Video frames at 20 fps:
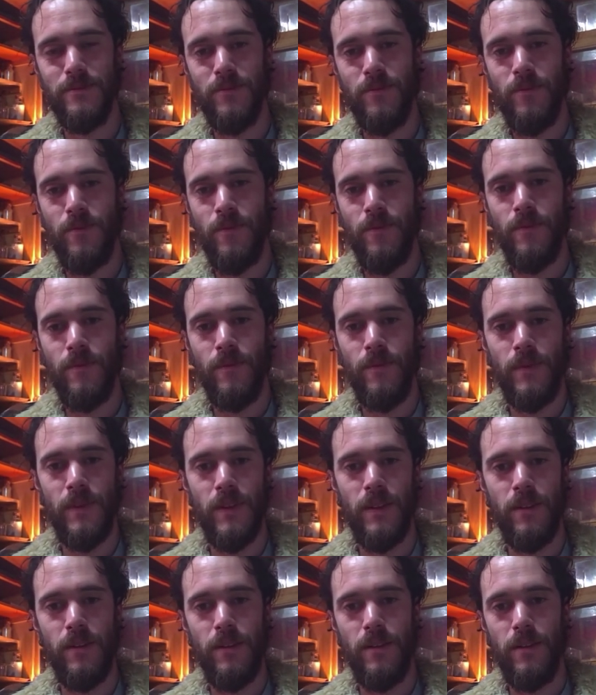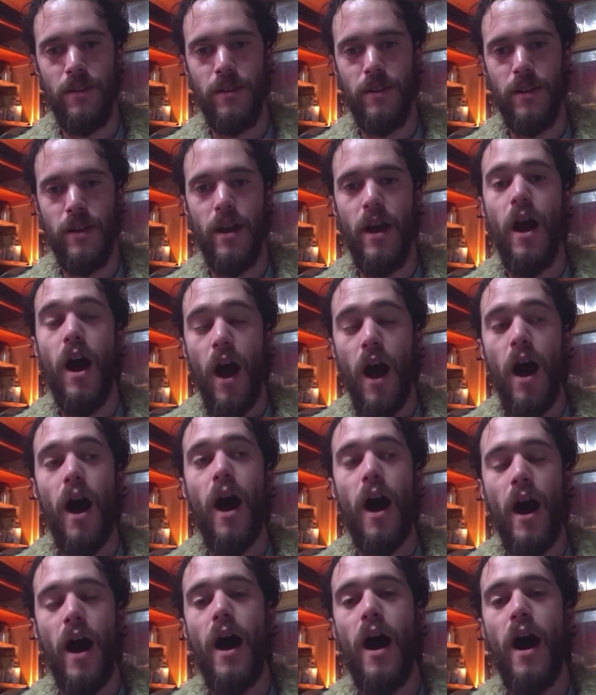2012, but that's anecdotal.